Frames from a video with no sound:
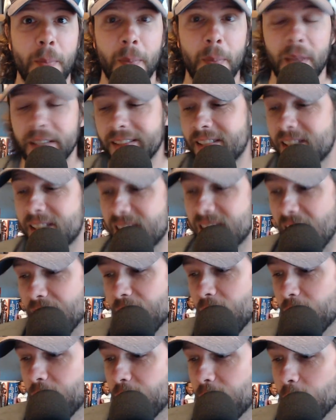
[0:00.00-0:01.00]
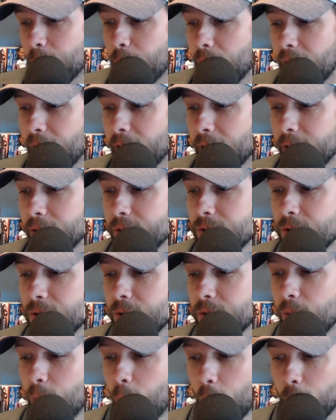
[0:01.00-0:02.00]
That seven of your players
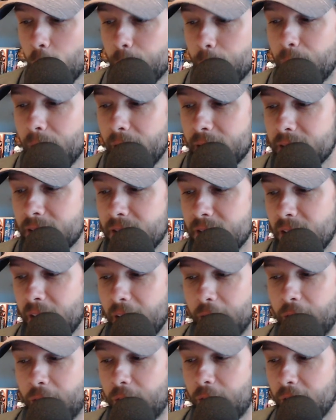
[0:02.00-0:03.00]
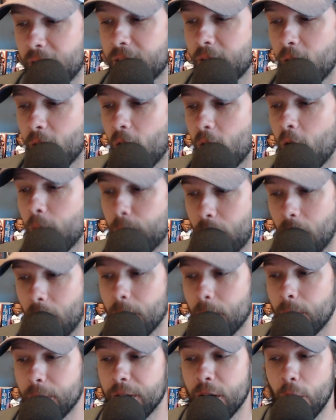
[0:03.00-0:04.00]
were picked, and I think they're all
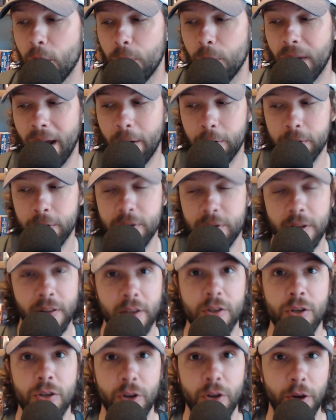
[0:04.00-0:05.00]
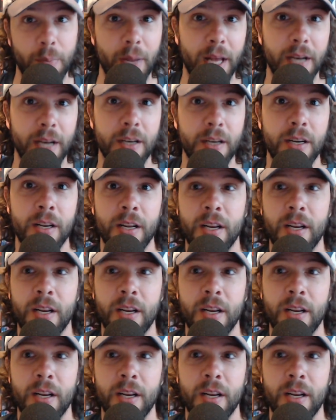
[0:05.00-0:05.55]
probably no doubters that they should have been,